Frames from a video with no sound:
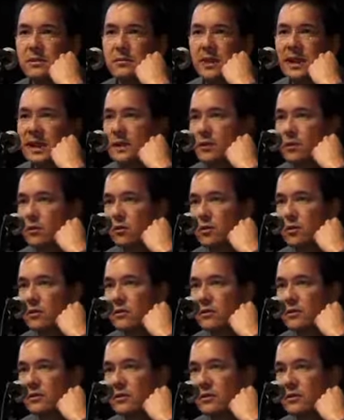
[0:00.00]
pan
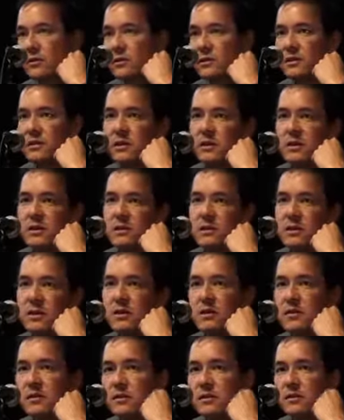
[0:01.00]
across to this.
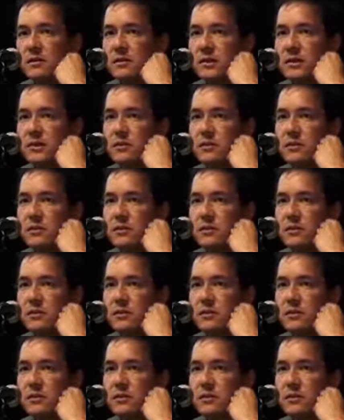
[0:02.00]
And so